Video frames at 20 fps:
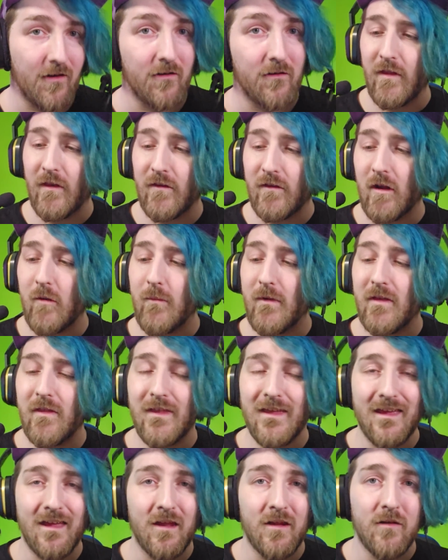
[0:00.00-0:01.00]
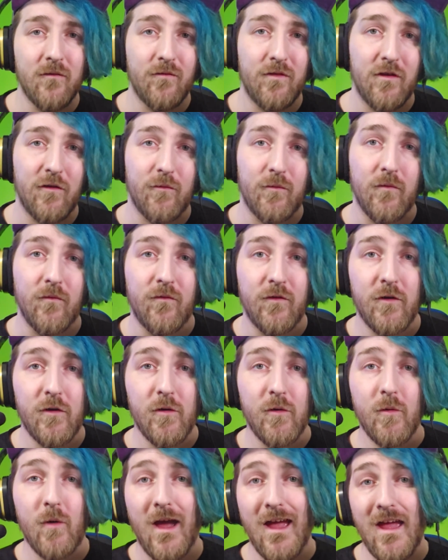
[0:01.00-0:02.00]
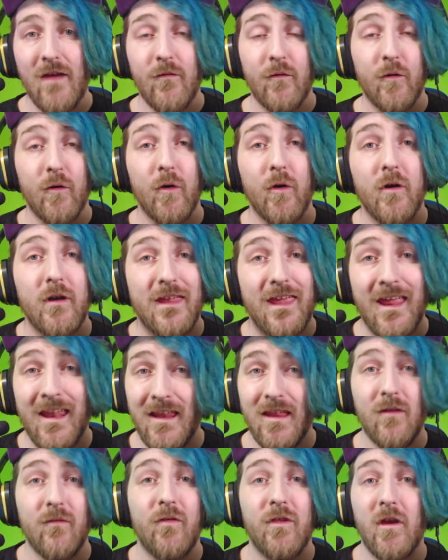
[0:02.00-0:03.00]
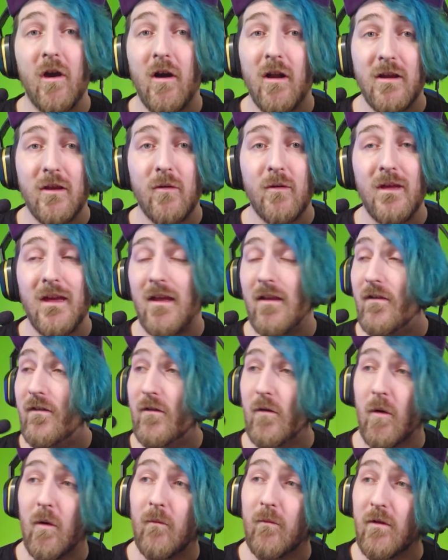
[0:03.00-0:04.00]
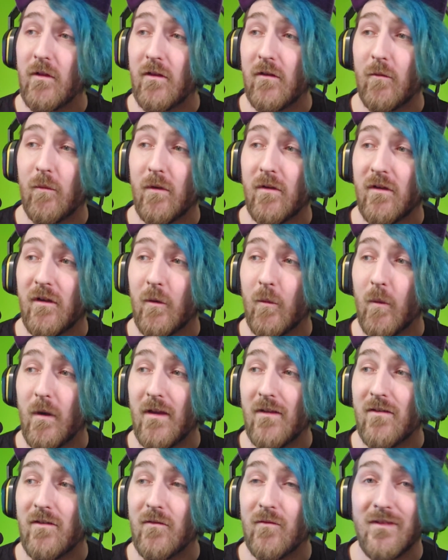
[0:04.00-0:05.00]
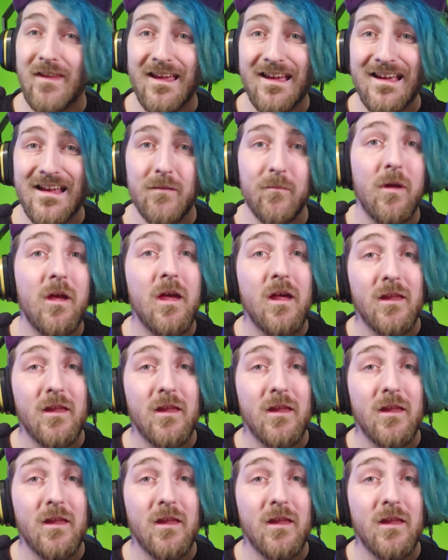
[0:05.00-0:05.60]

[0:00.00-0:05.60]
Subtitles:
I think that's going to be the end of this review. I haven't heard any of the audio yet, so hopefully this wasn't a waste of time.